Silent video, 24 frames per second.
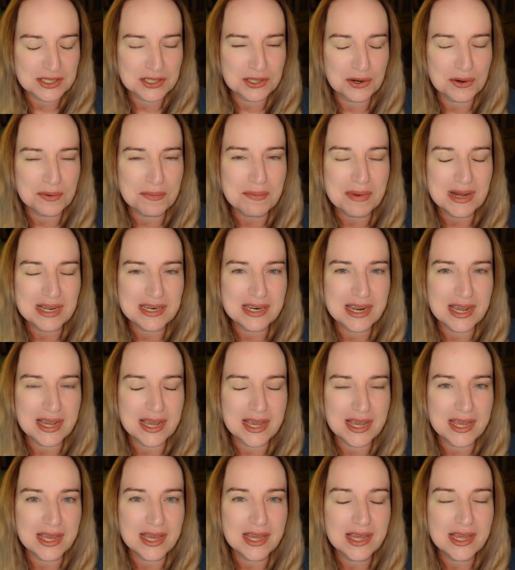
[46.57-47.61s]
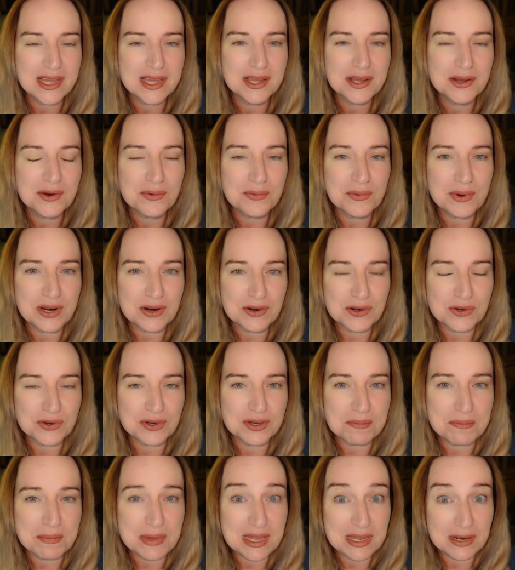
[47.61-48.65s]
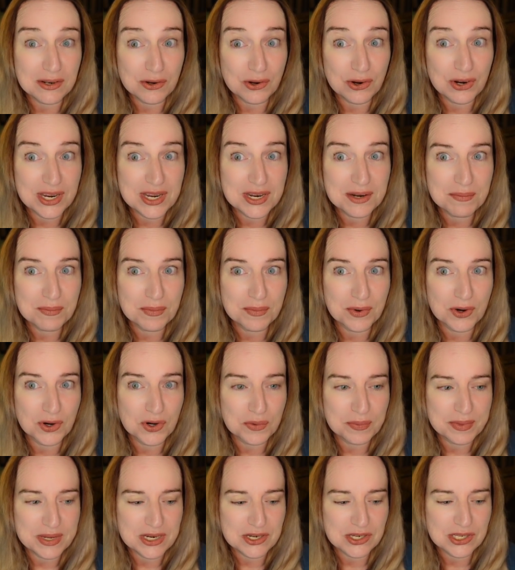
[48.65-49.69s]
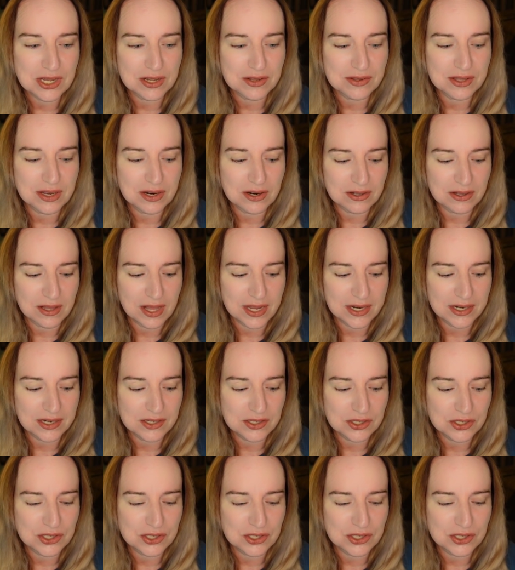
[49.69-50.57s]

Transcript: So Monday, we are doing a meet and greet in Myrtle Beach, South Carolina.